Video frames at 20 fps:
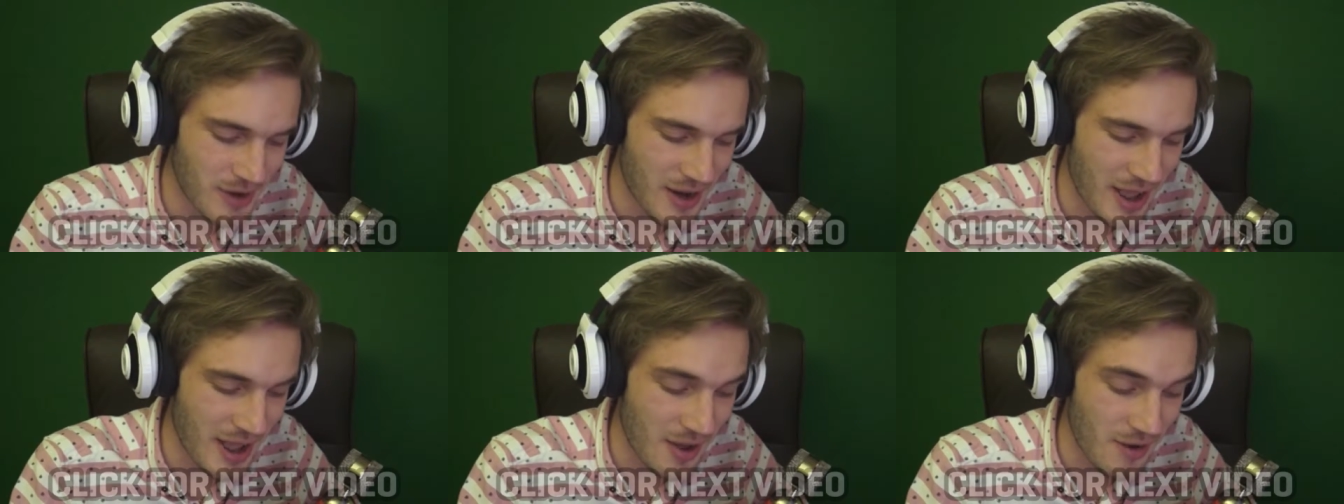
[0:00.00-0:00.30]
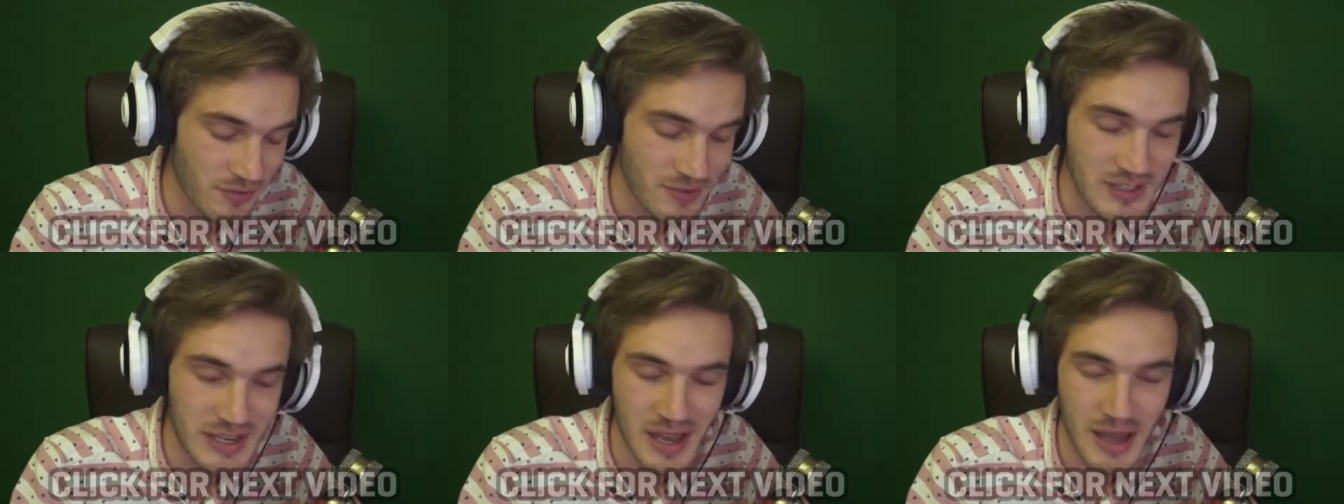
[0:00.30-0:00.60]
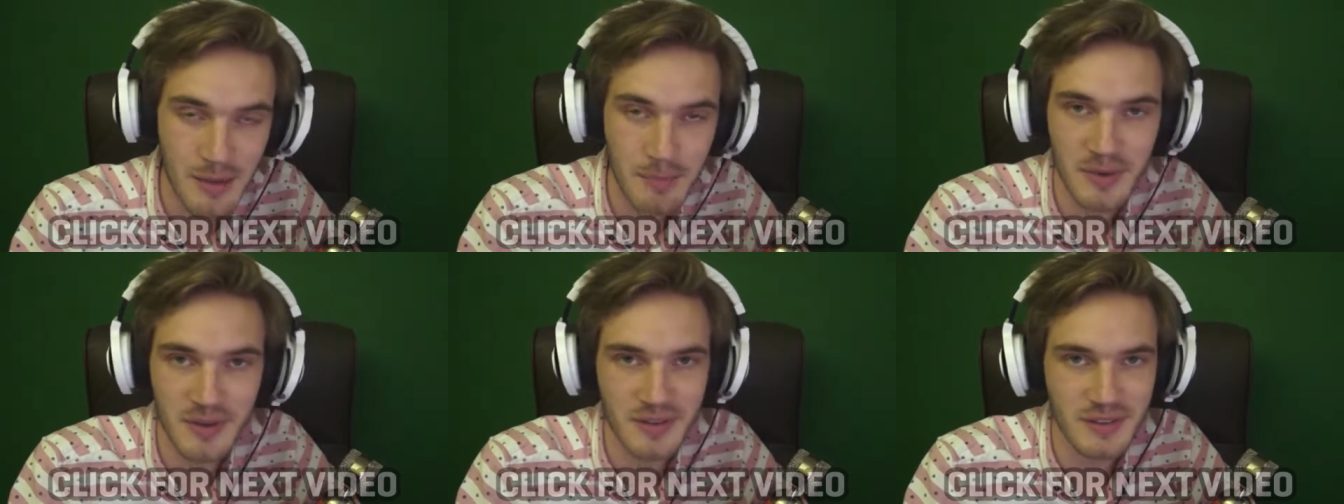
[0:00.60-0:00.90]
out of
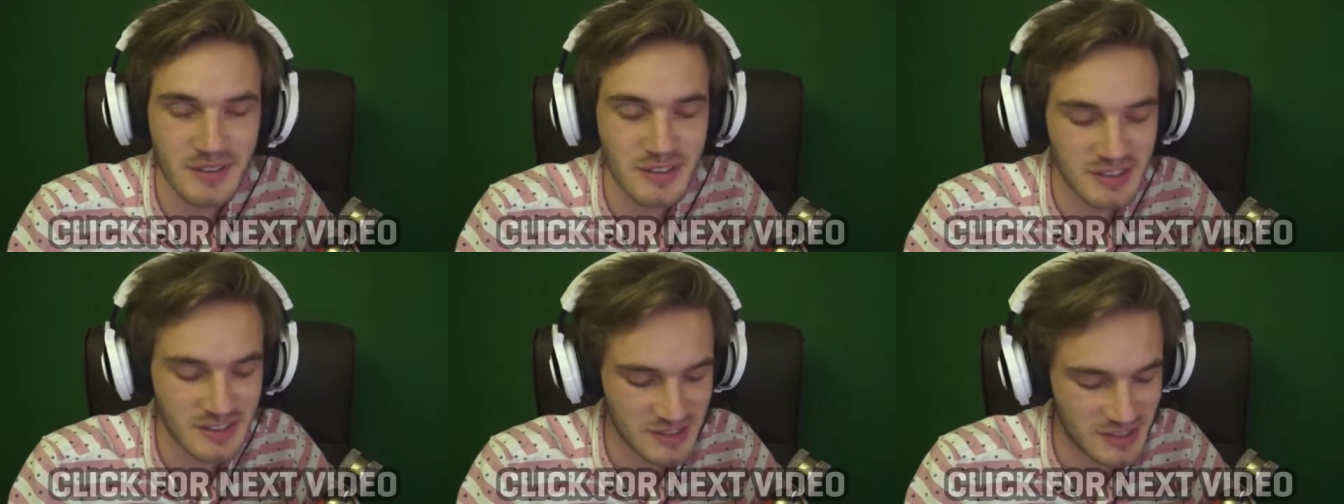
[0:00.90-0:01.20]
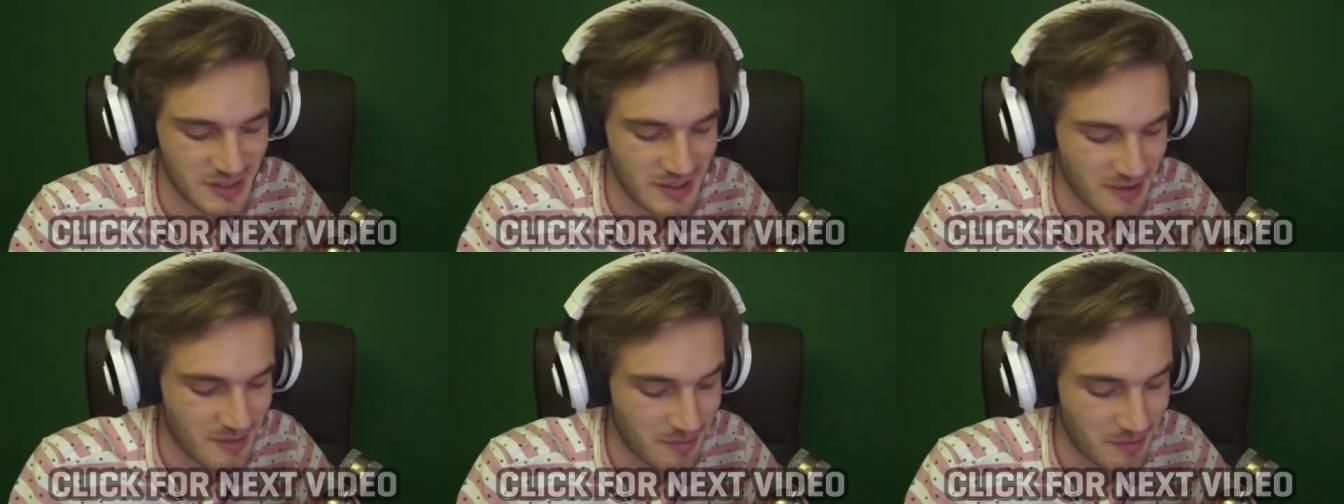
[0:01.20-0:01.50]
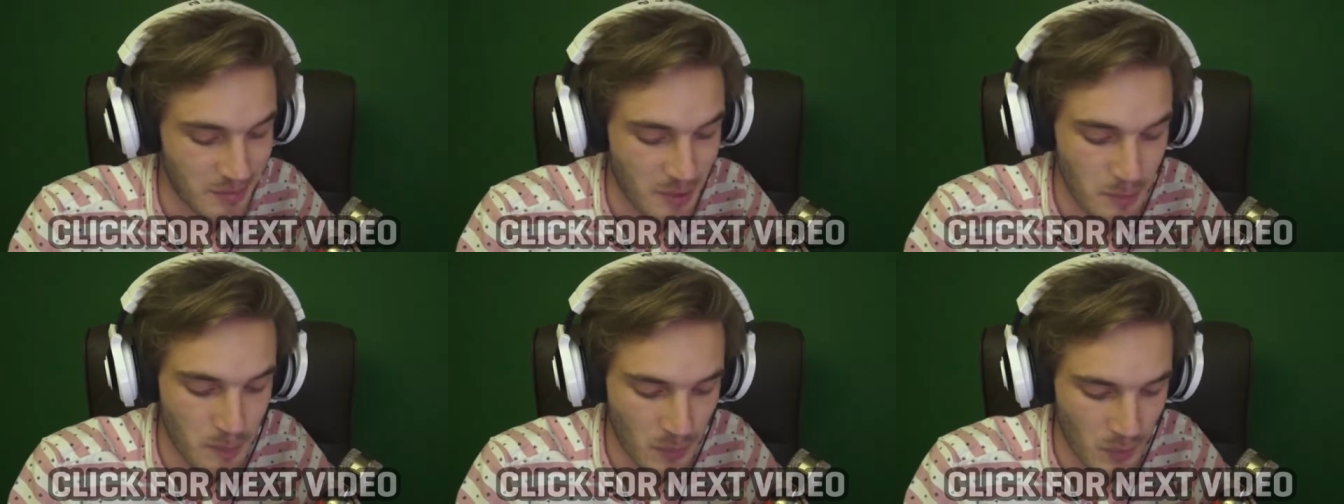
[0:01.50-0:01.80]
time,
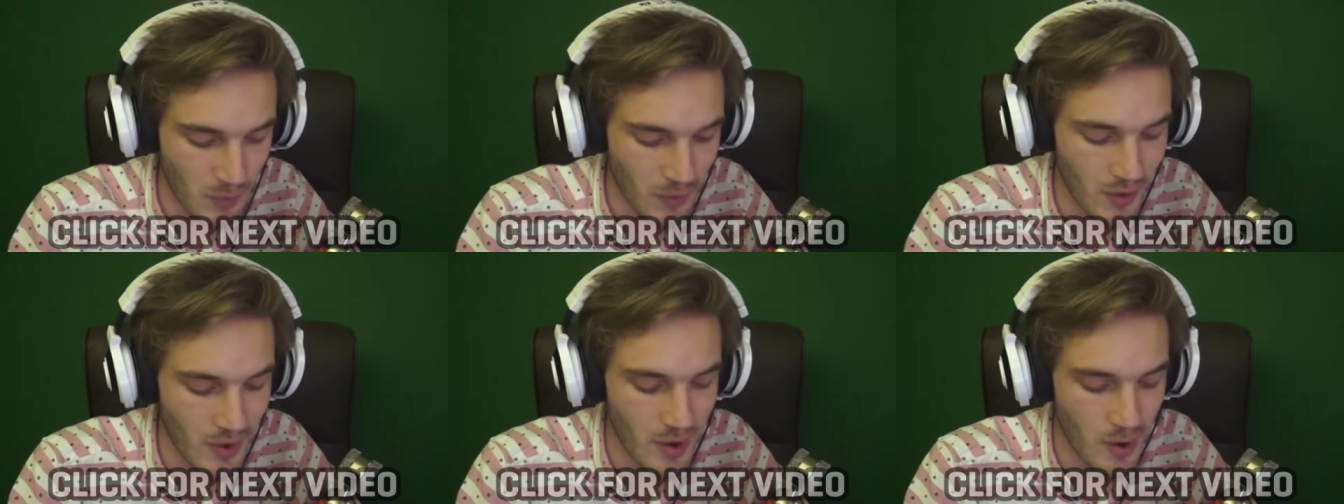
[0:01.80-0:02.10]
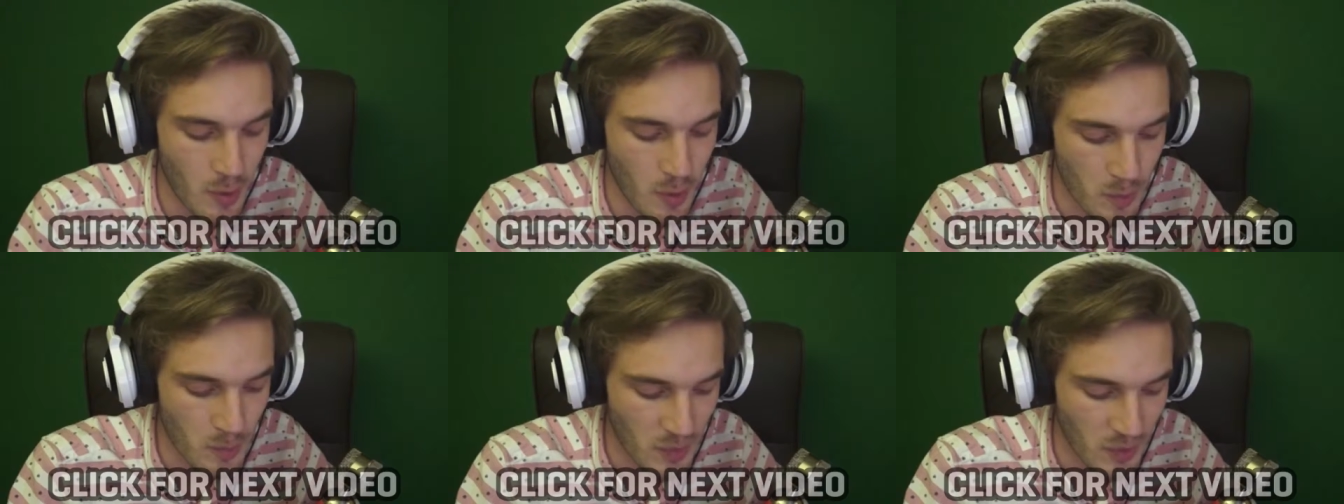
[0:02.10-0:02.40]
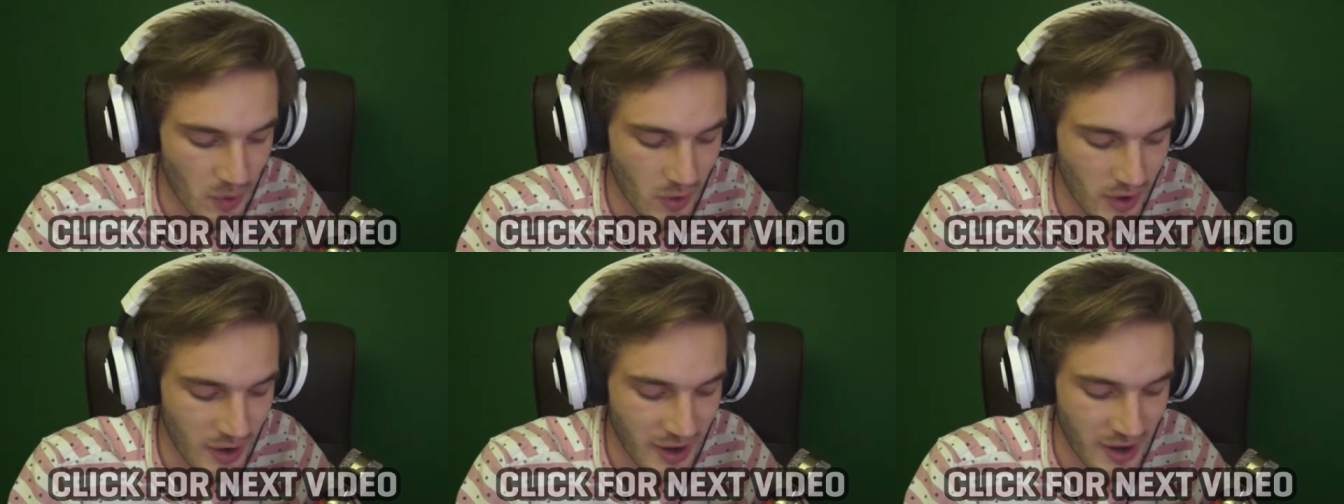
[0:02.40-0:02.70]
But boy, oh
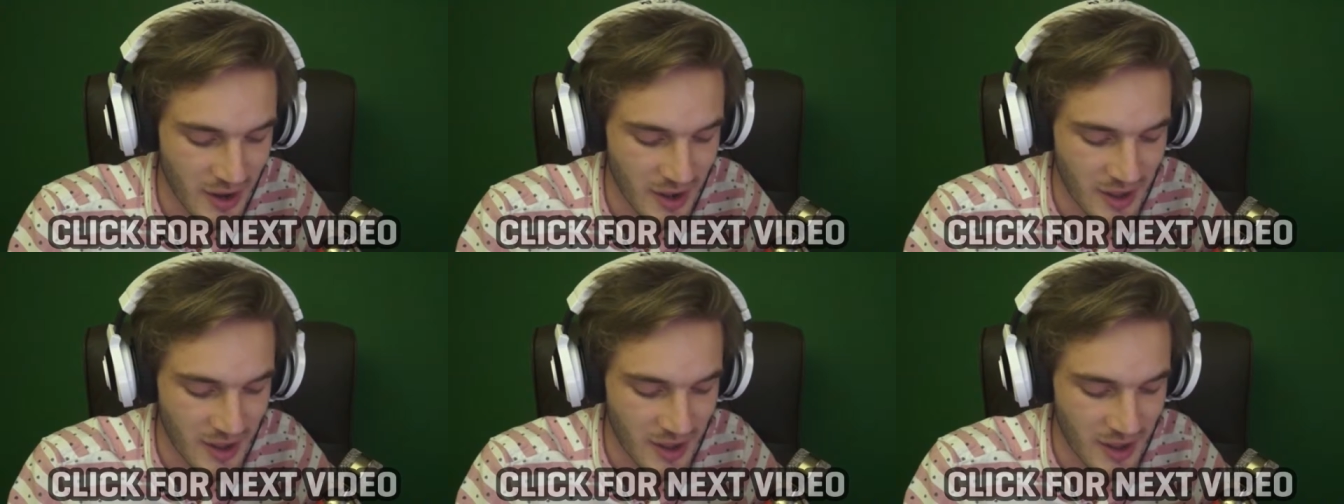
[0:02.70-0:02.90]
boy,